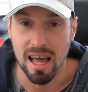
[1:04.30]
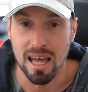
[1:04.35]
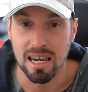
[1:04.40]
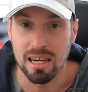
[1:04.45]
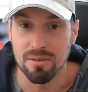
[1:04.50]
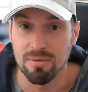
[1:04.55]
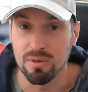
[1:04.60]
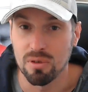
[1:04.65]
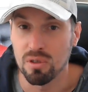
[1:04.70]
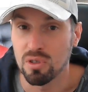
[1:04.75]

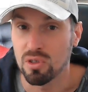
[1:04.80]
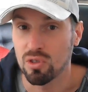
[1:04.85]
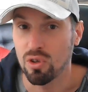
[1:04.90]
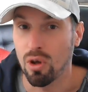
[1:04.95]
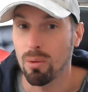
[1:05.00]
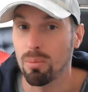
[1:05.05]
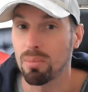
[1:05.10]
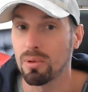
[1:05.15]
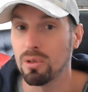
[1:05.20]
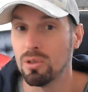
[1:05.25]
if you
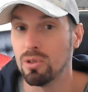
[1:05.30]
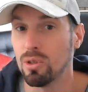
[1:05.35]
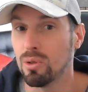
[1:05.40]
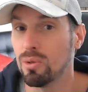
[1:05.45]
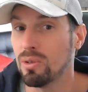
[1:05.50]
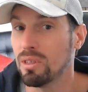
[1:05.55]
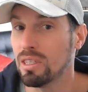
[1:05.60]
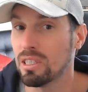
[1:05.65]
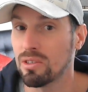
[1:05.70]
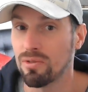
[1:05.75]
stop
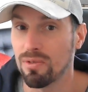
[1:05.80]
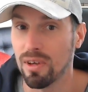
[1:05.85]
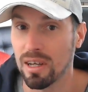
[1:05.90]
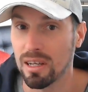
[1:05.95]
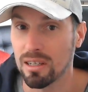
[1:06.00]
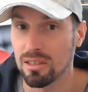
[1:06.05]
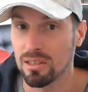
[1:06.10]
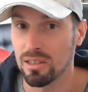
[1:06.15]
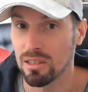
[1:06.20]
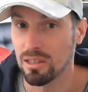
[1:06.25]
doing these
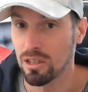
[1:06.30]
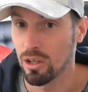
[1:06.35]
things and